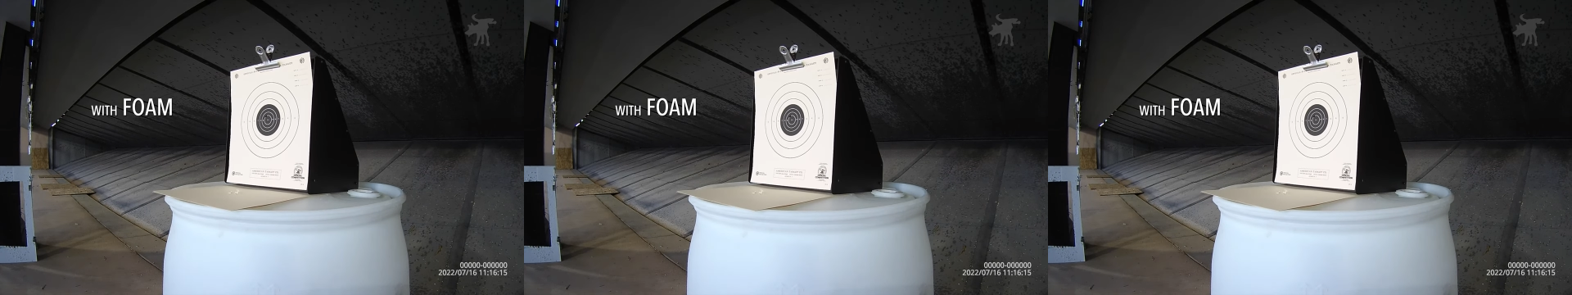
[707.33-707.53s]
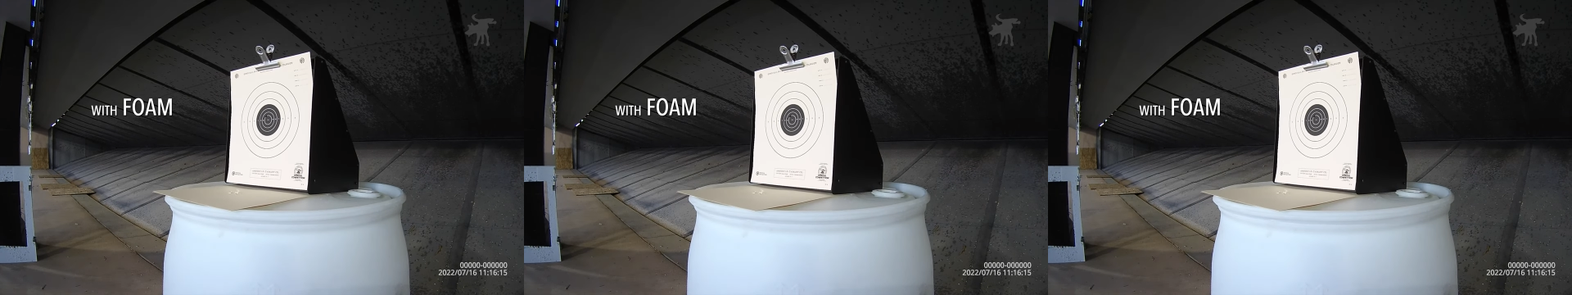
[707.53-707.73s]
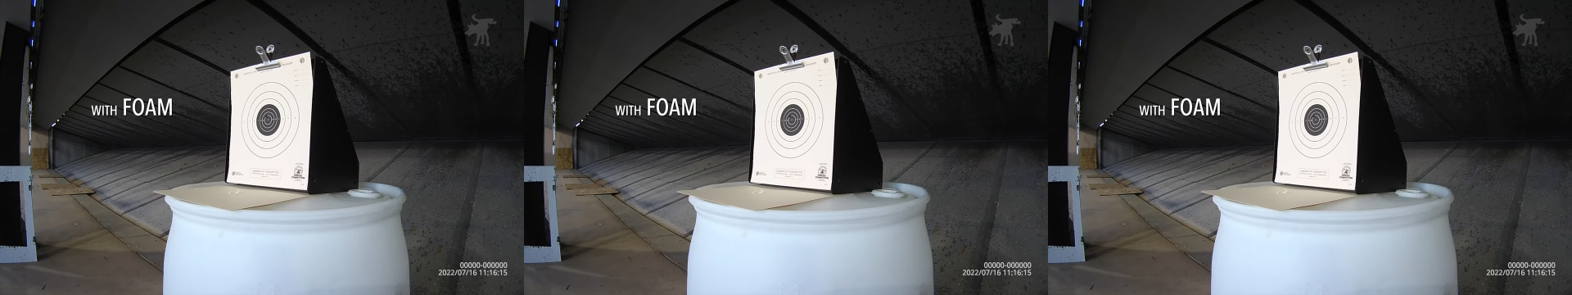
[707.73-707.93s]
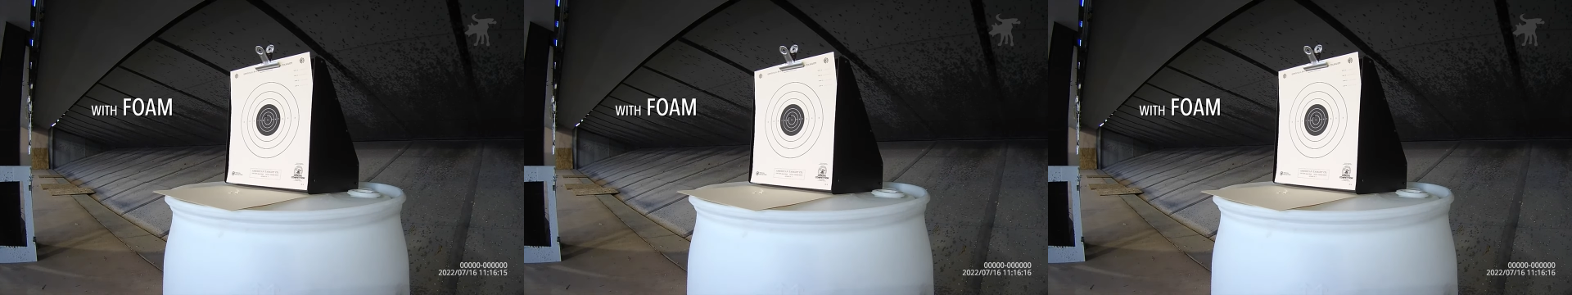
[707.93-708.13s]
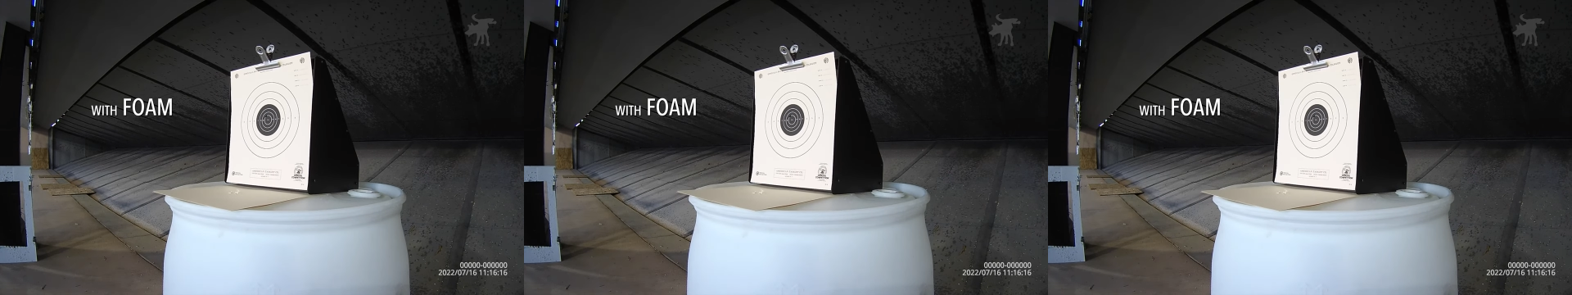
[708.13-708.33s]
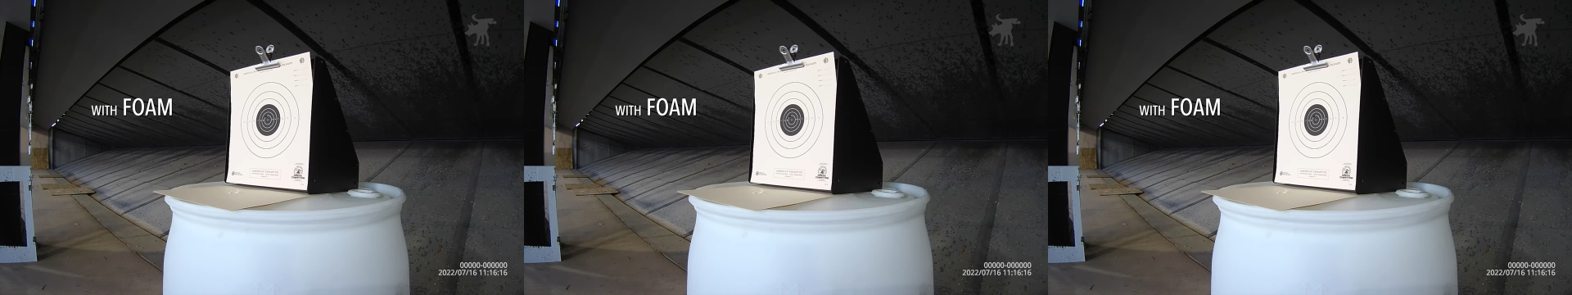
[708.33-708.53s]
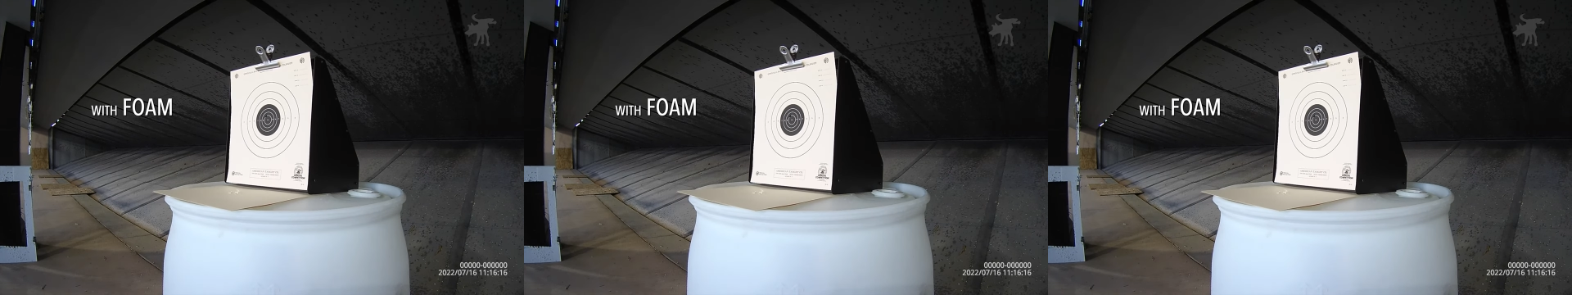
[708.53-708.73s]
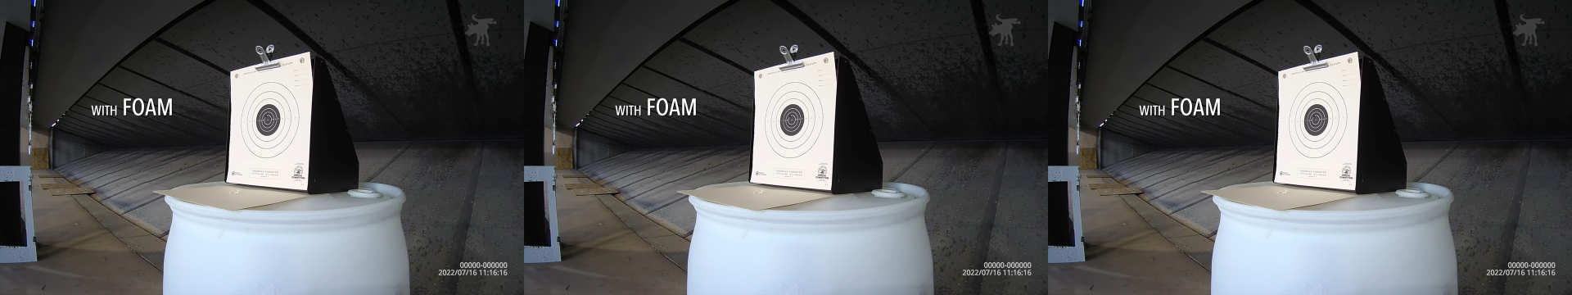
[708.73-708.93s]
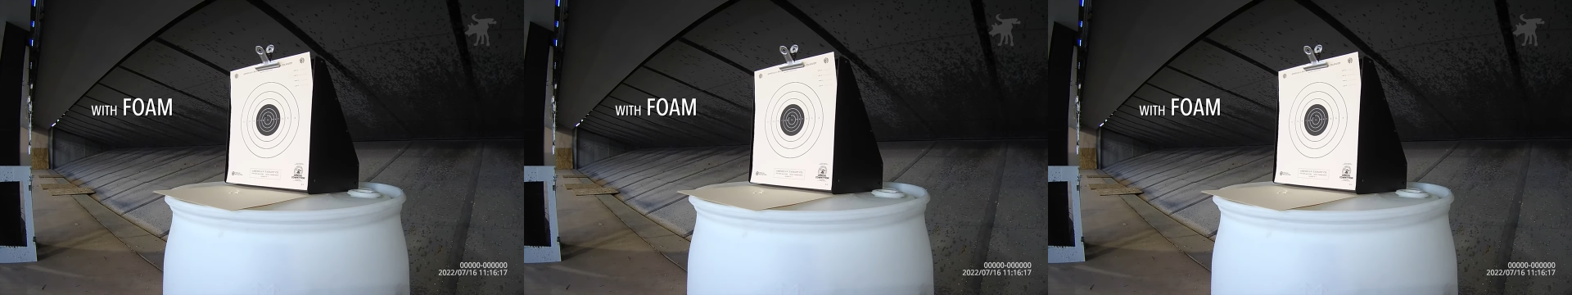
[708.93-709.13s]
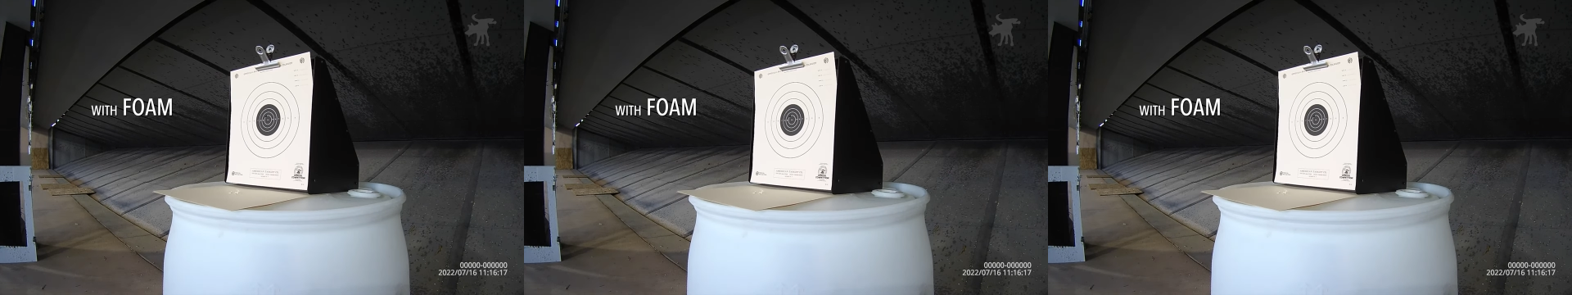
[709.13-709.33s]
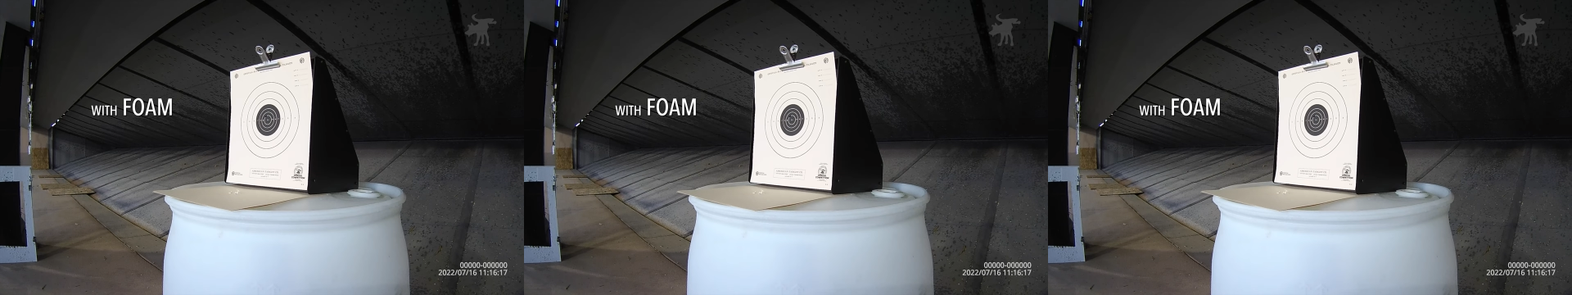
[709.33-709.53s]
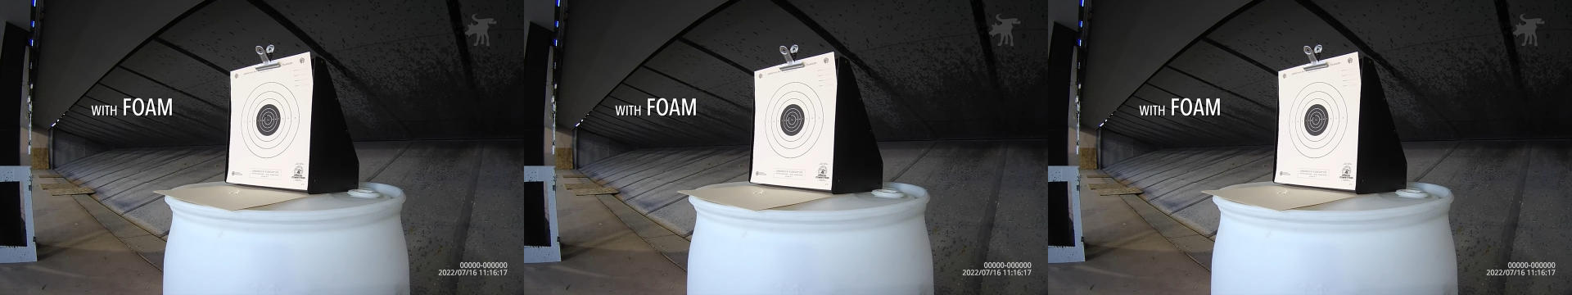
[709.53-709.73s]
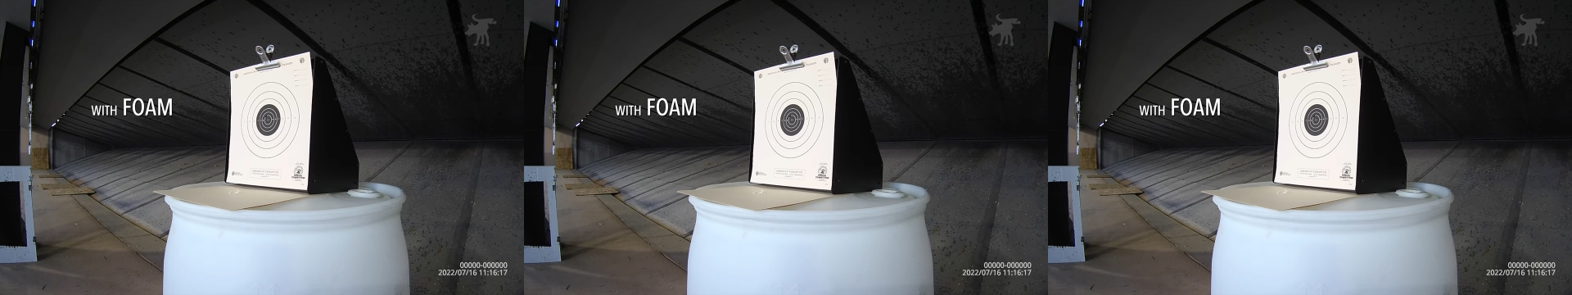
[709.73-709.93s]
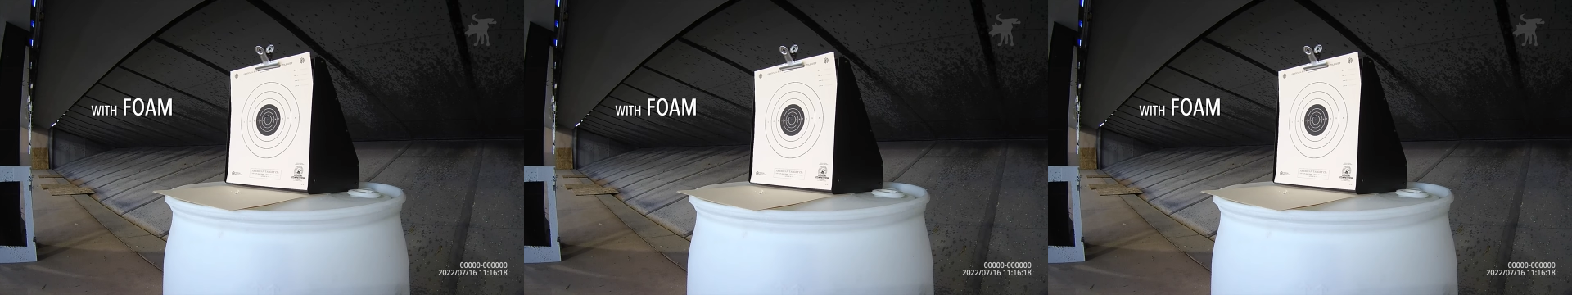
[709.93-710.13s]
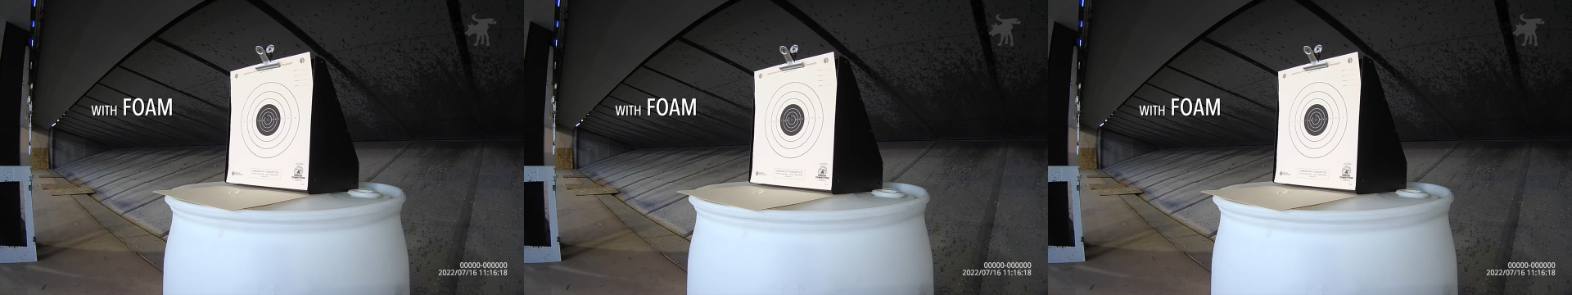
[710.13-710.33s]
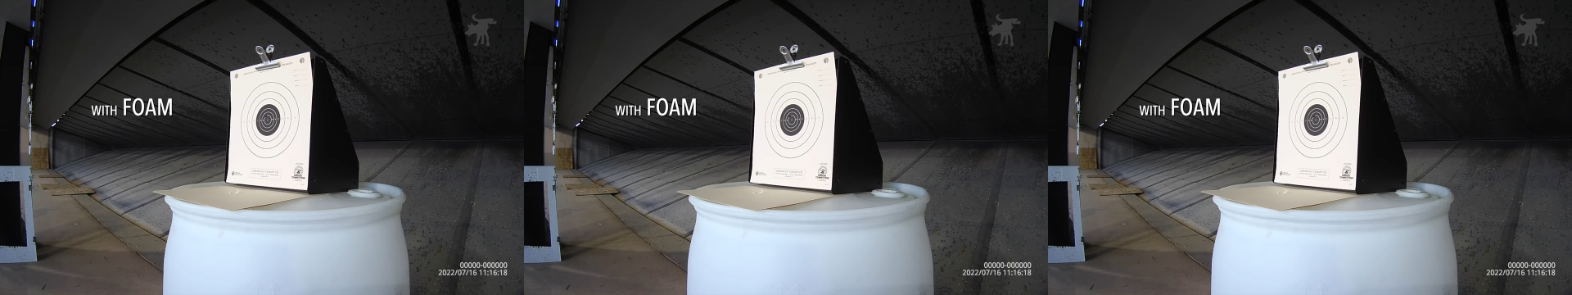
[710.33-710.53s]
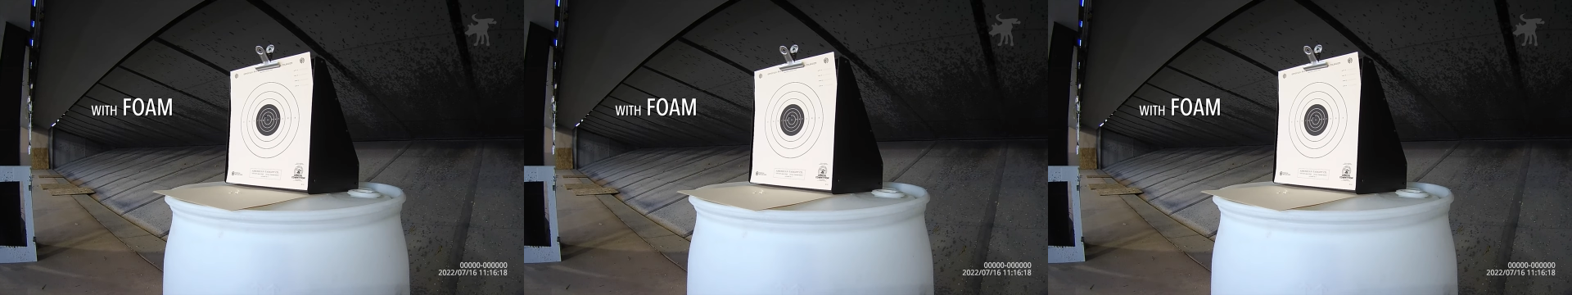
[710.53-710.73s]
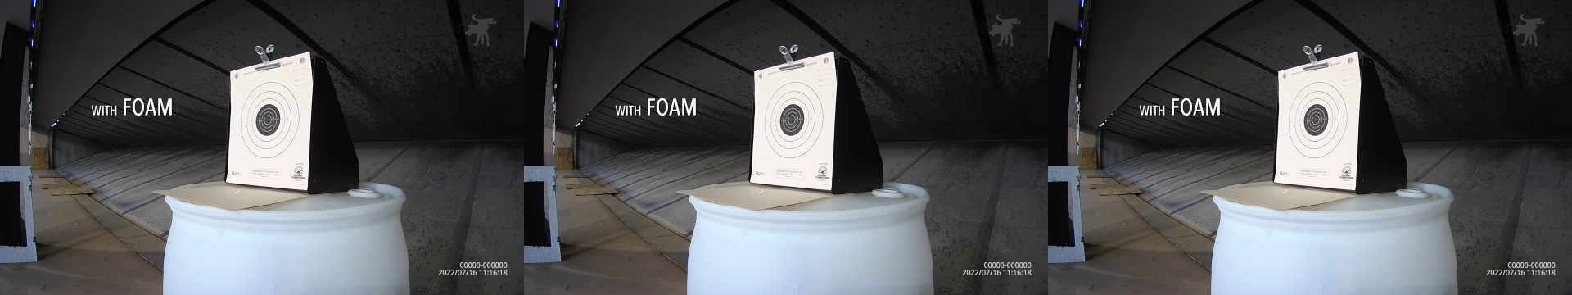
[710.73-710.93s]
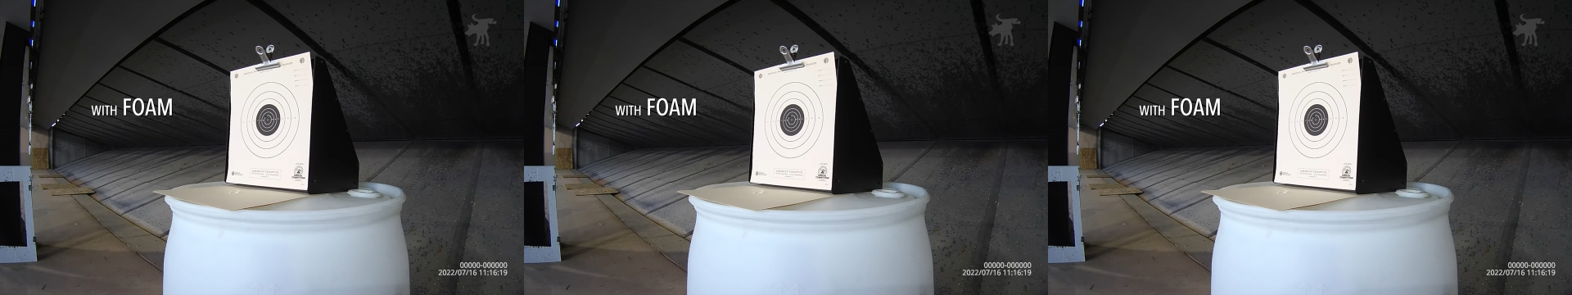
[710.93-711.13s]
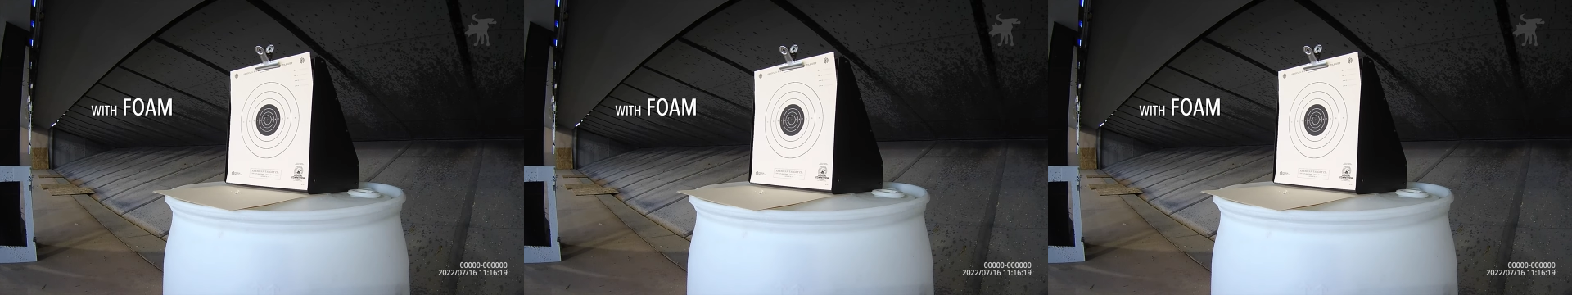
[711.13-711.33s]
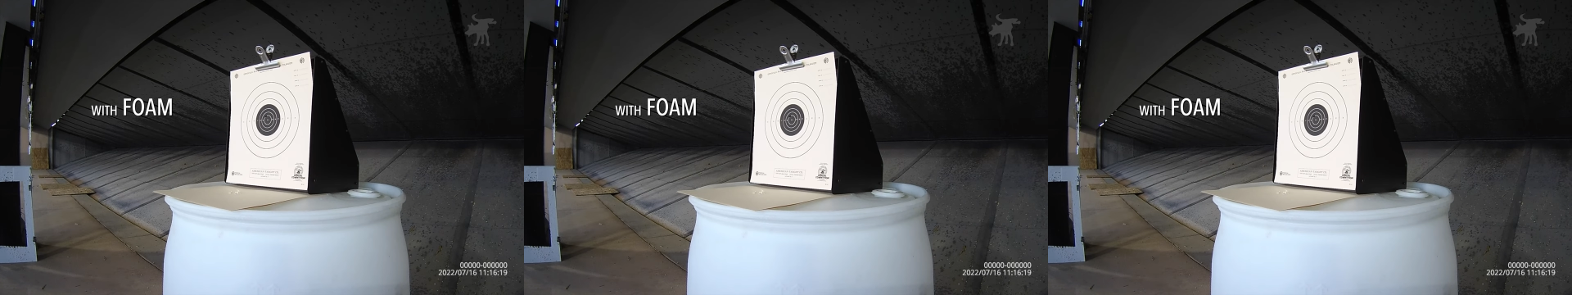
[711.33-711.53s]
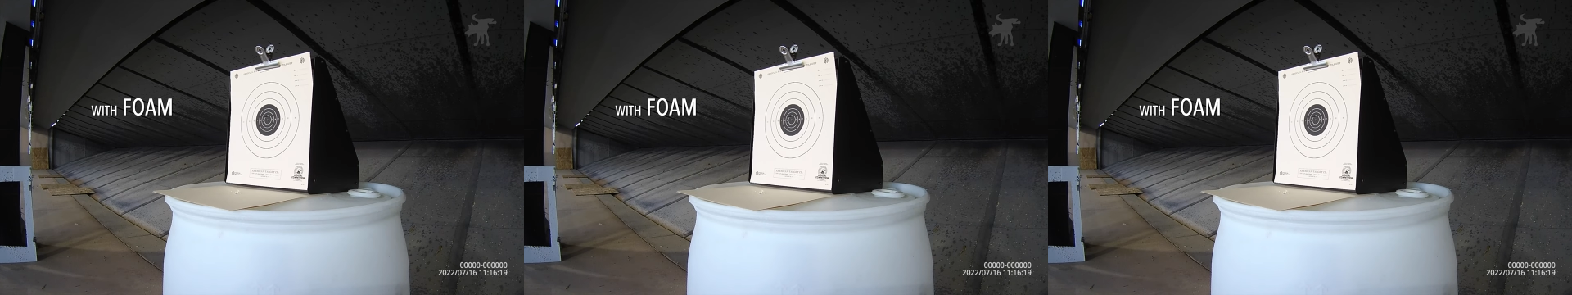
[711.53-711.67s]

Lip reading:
(no speaker visible)